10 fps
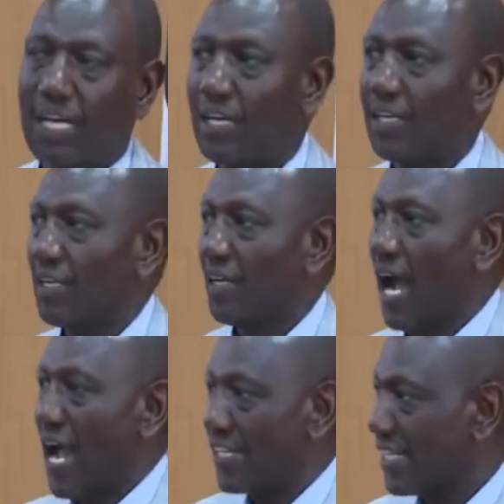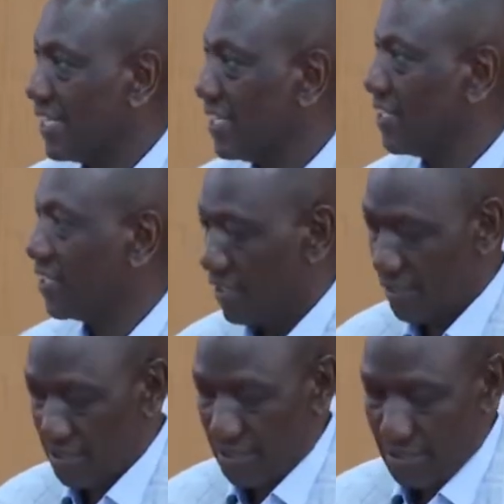And I need
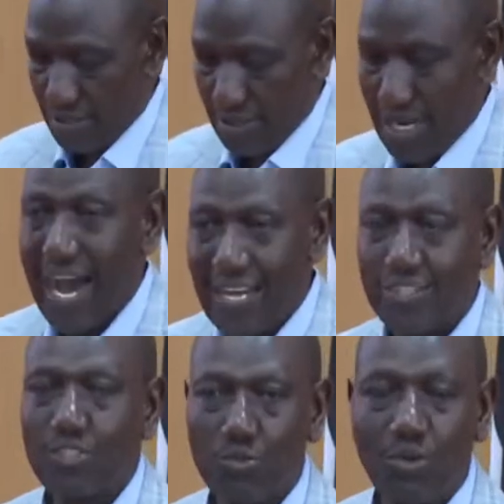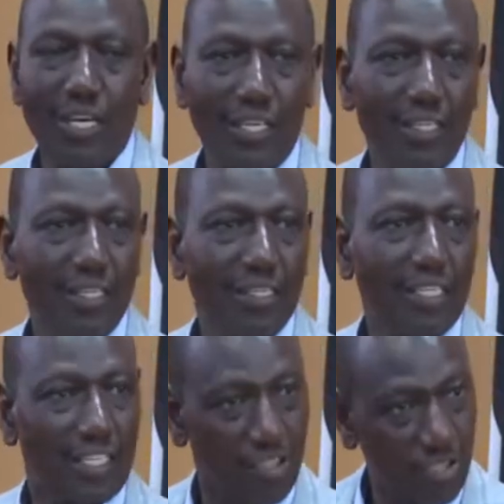us to work
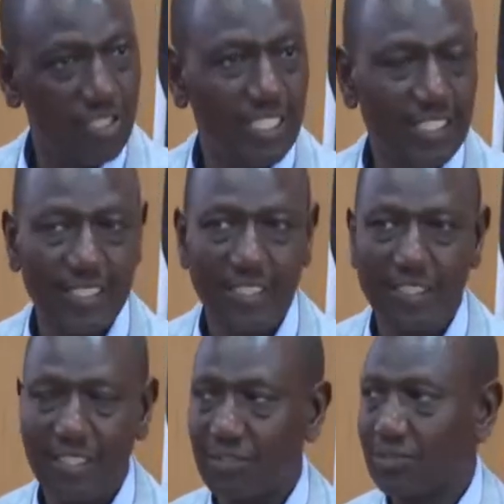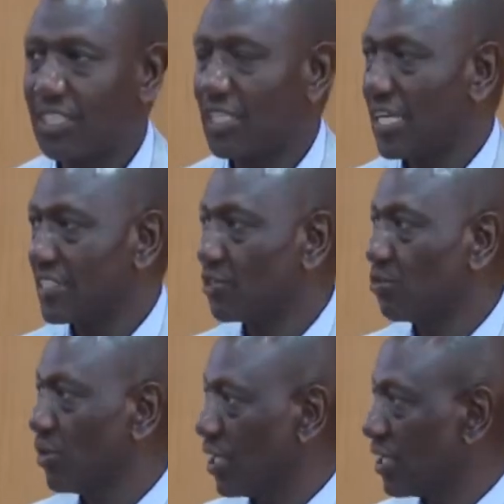in concert. I need us
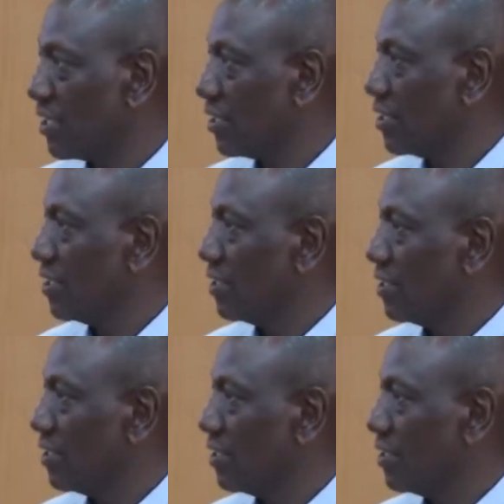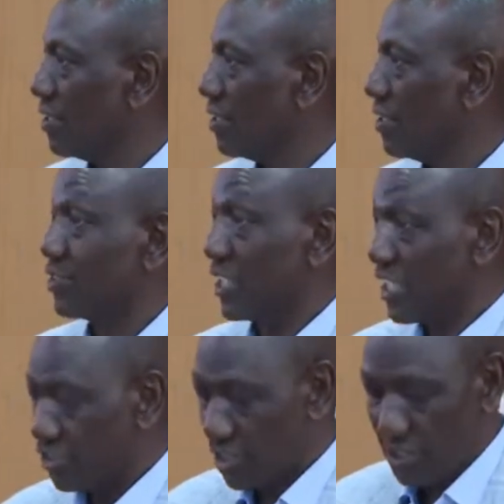to work with
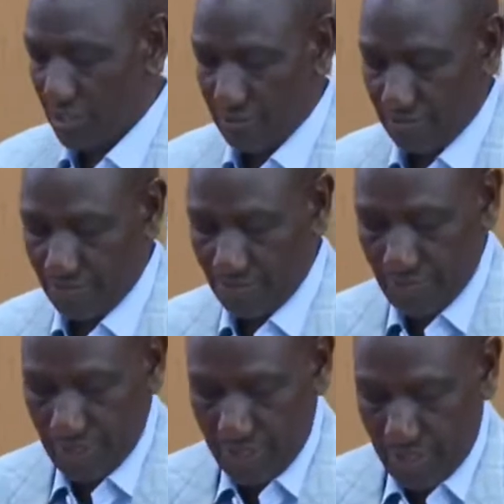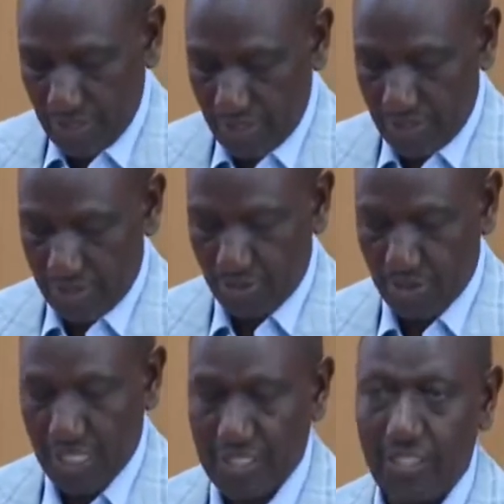synergy
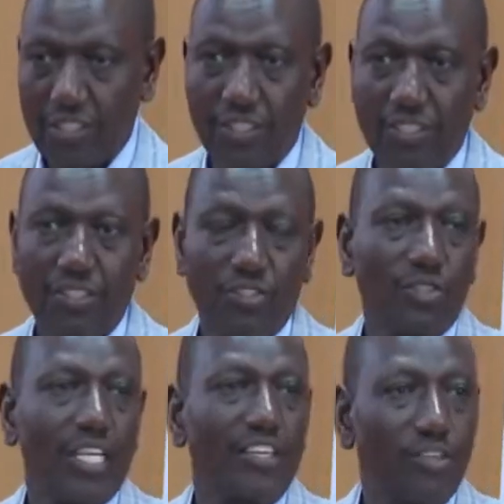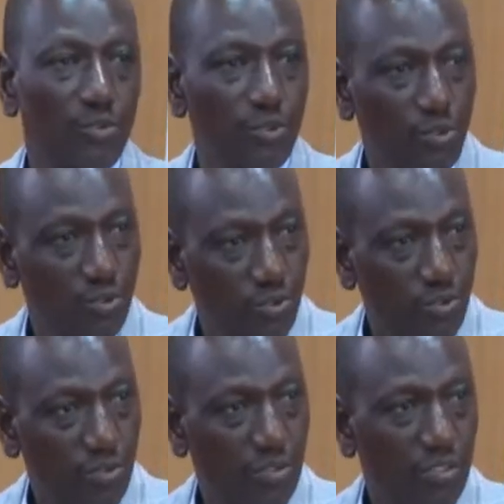so that you can do
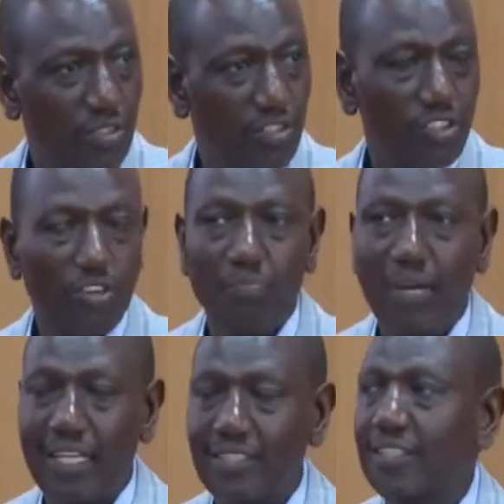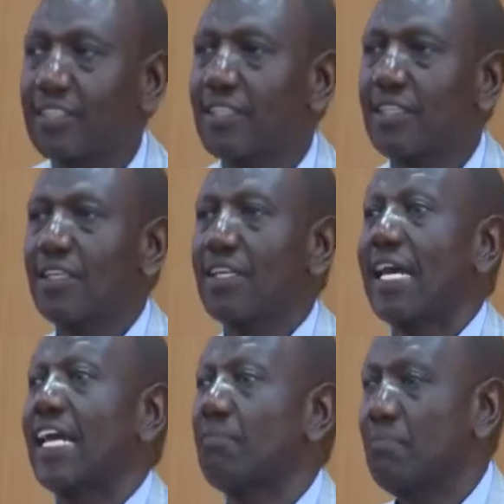your part
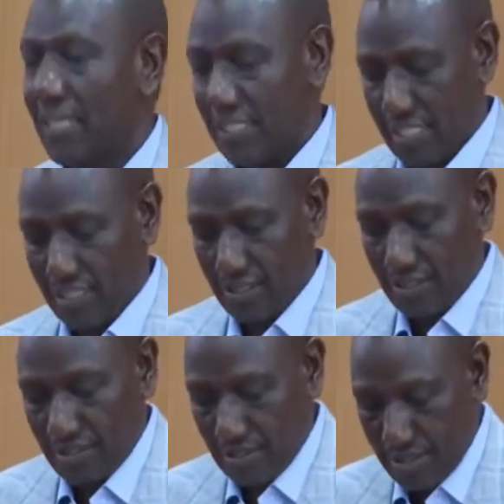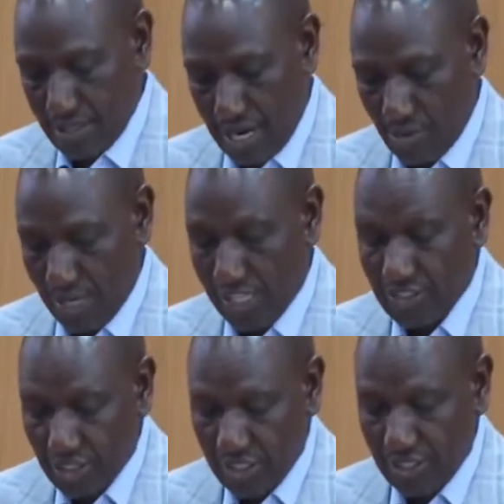in building our
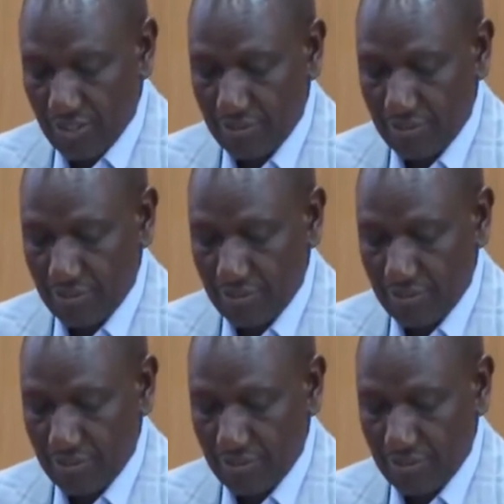nation